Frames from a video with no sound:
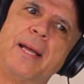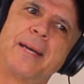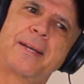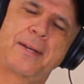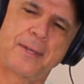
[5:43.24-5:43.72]

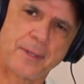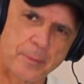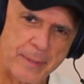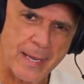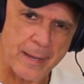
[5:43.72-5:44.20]
It
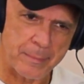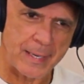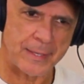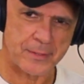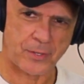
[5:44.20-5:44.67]
could be a
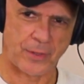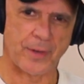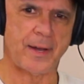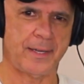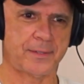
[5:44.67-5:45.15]
man's
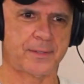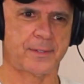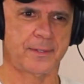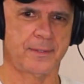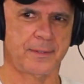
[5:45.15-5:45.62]

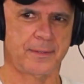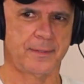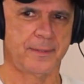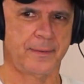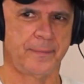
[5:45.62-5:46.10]
thoughts,
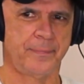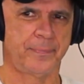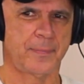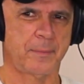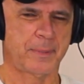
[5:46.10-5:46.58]

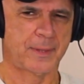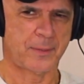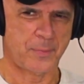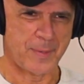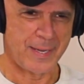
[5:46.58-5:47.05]
but
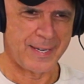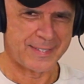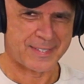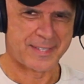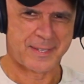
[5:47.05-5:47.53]
the way
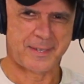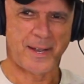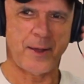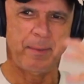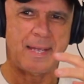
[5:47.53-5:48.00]
it's
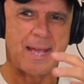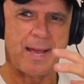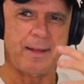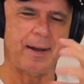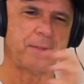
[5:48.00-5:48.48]
coming
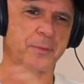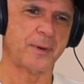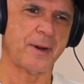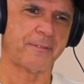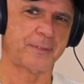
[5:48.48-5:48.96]
out and the
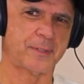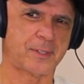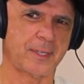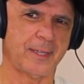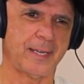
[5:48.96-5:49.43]
reference
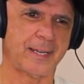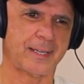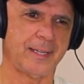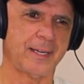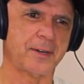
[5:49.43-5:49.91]
to like
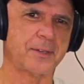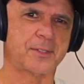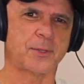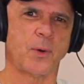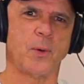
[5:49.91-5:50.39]
Claire's
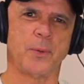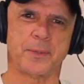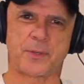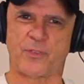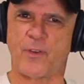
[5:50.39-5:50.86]

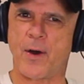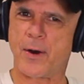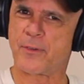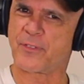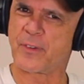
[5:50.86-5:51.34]
soul is
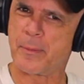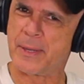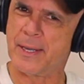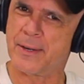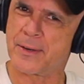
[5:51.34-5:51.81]
far from
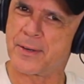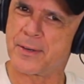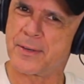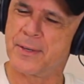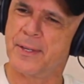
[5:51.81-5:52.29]

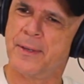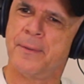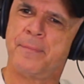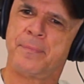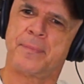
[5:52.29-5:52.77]
here.
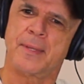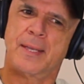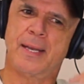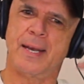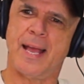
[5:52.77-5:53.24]

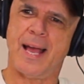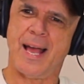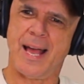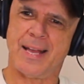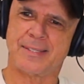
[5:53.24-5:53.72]
It
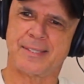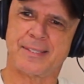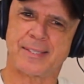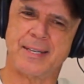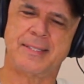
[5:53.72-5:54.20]
has
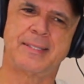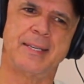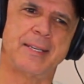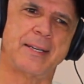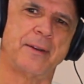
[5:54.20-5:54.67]
this
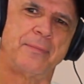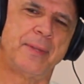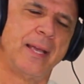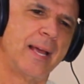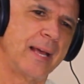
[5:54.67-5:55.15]
idea of,
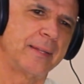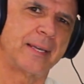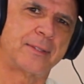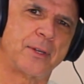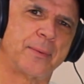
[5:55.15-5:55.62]
and
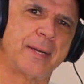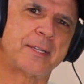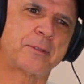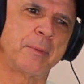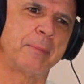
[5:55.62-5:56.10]
like, don't
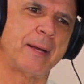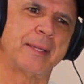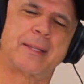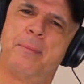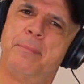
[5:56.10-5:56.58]
ask me about
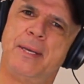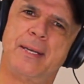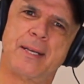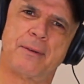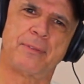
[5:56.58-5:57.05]
like the
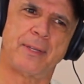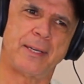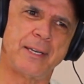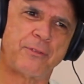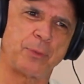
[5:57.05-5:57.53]
meaning of
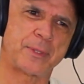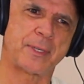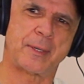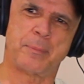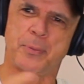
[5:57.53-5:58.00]
life was
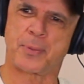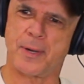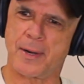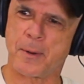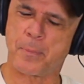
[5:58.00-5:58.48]
like a
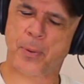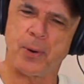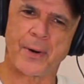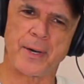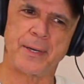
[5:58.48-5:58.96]
prior
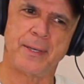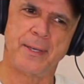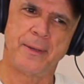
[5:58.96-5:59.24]
part.